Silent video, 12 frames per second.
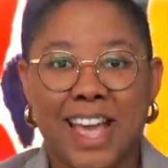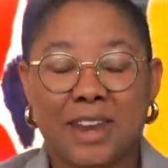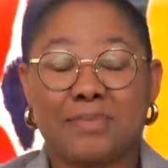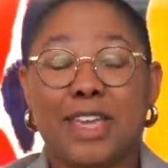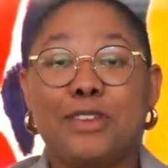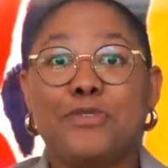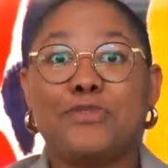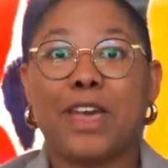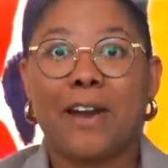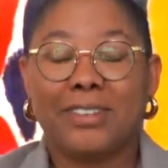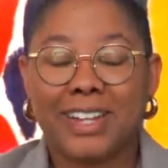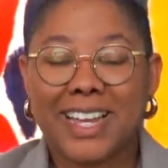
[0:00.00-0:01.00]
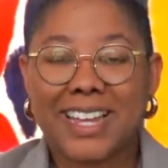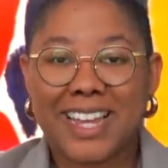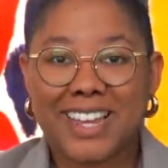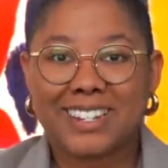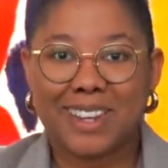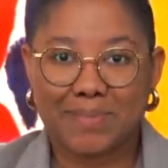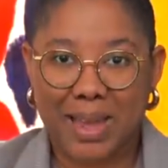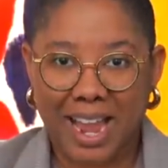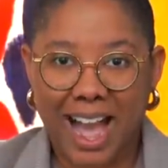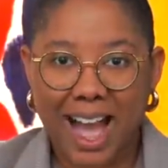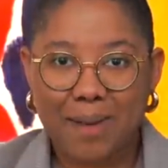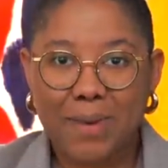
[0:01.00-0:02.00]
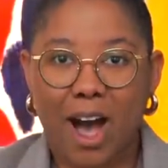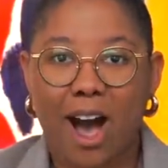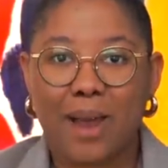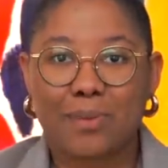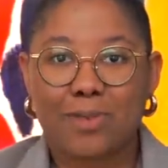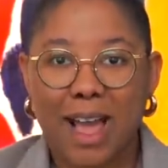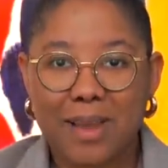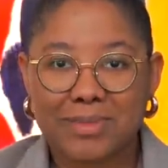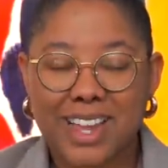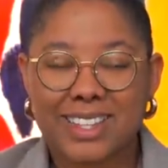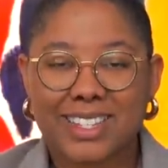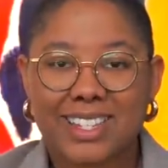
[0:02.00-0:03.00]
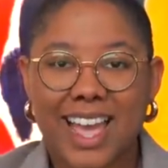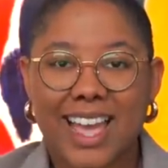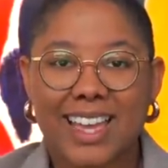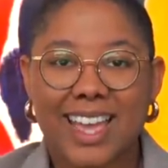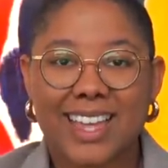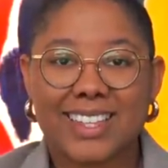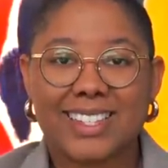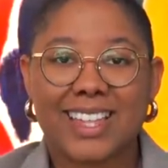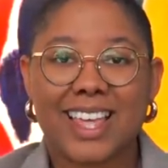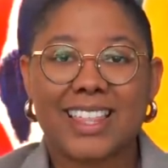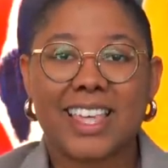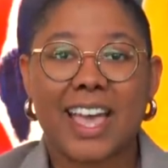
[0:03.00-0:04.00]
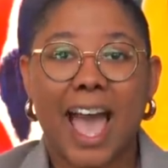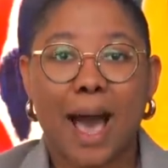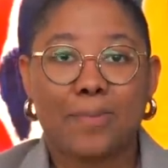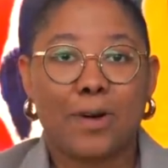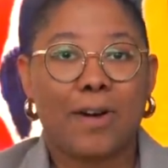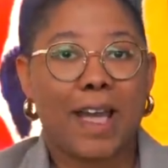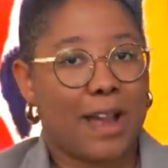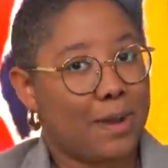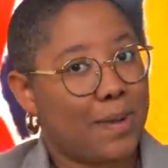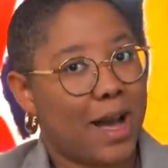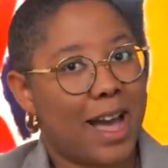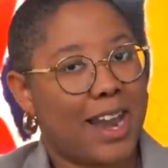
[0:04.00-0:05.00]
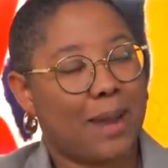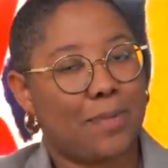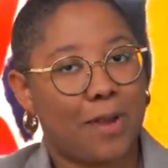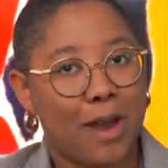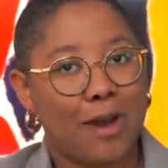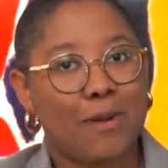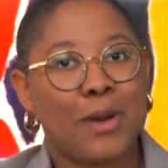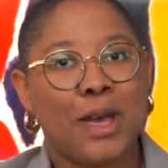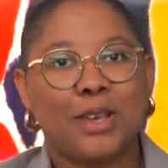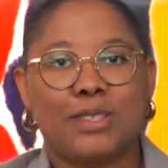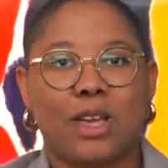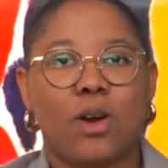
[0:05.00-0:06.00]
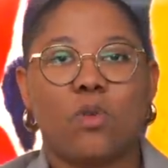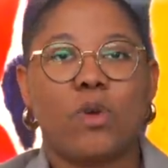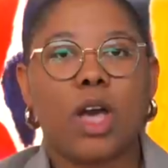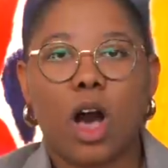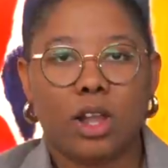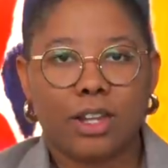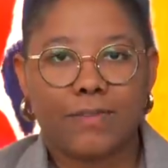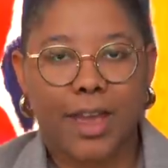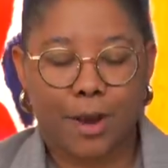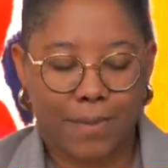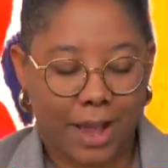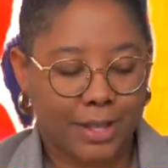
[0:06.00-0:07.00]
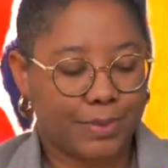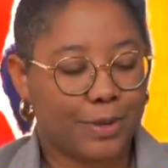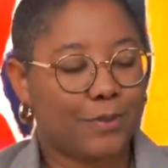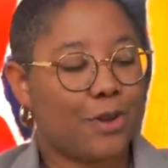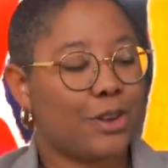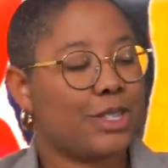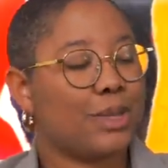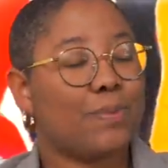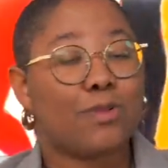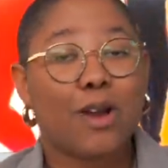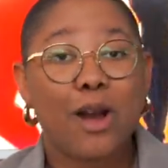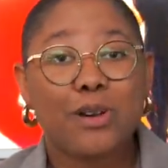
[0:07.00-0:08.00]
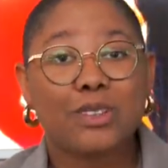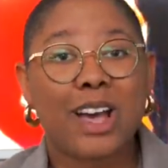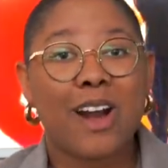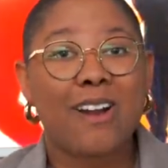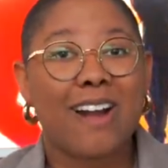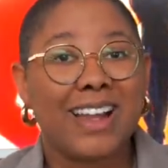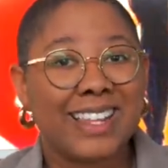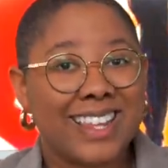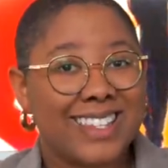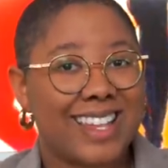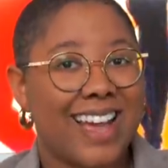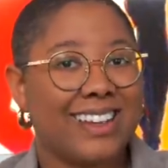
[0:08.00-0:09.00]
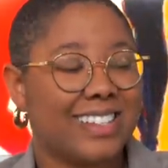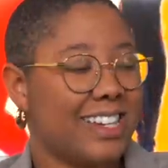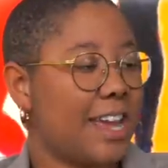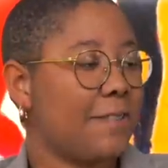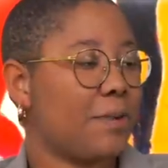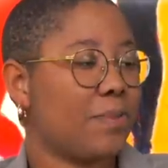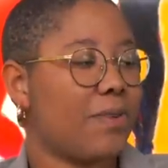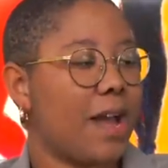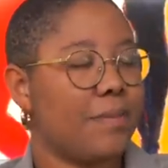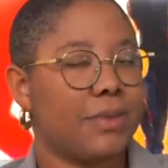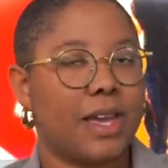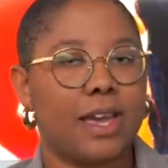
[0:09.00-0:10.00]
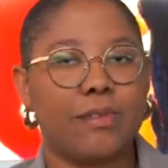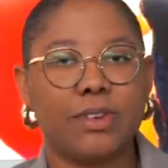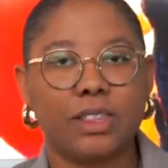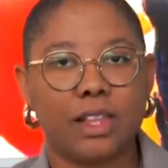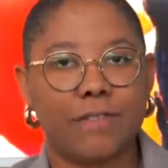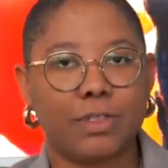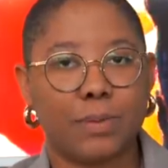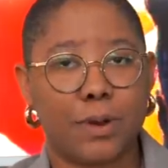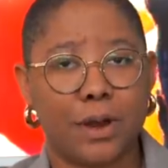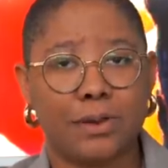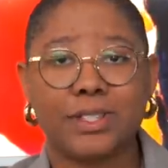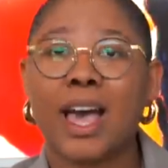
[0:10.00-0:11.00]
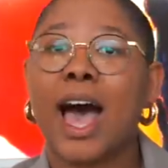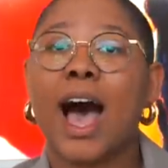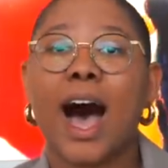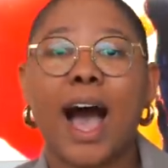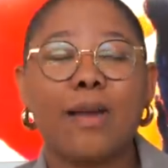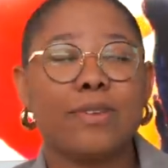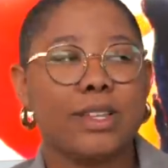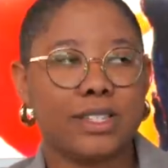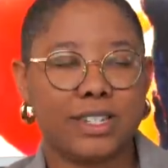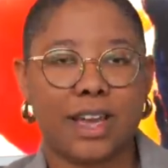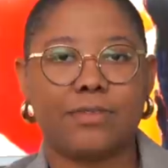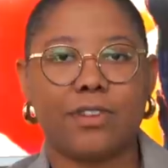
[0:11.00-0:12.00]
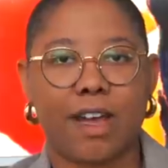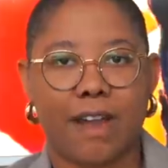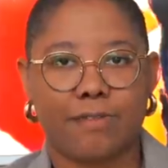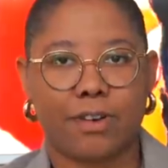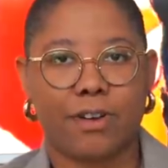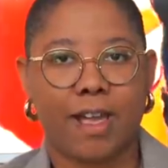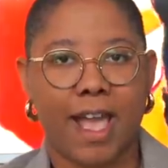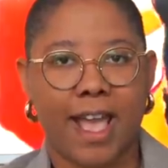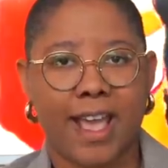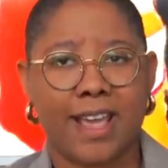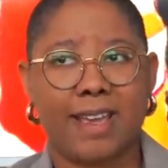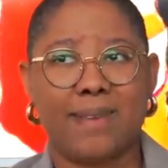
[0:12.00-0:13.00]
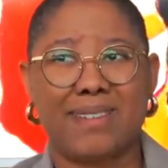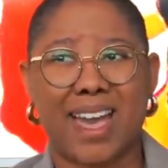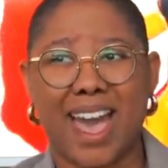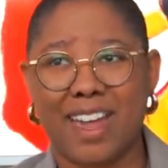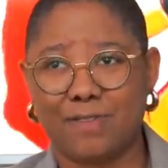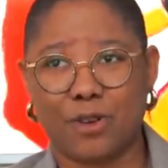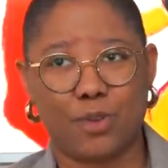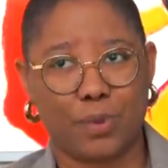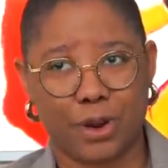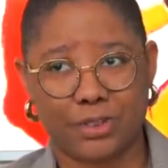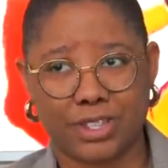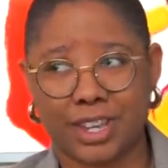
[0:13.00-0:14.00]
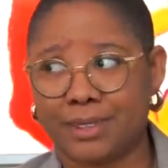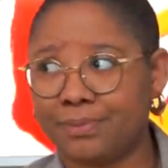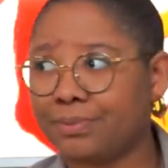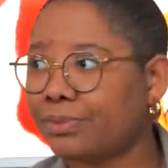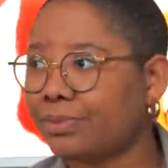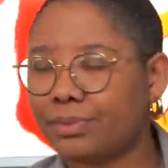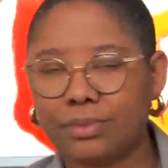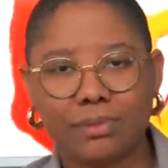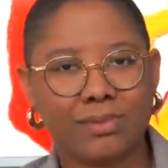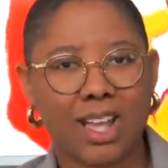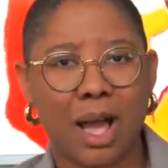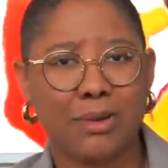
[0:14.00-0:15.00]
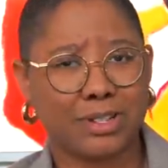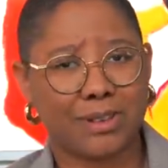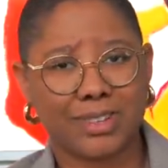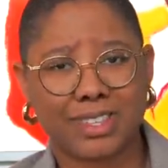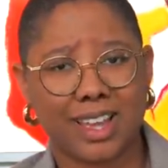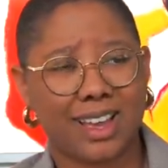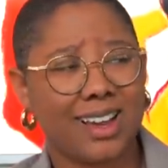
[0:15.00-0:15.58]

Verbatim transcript: item that you definitely need to pick up on Prime Day today is the Apple AirPod Pro. So we all love AirPods, but of course the Pros are on sale today for Prime Day, and we love the Pros. I was never ever a headphone person. I was always like,